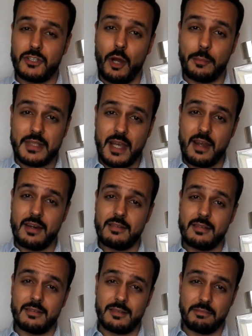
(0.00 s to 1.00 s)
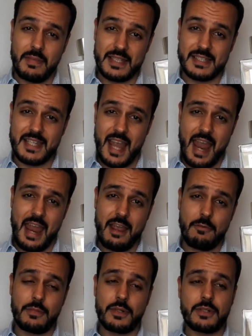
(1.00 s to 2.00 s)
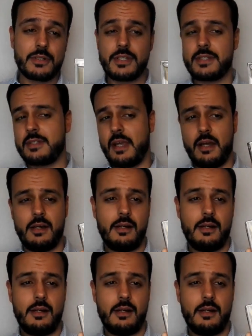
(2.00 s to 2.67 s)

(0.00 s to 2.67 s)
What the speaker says: top 10 best ambers.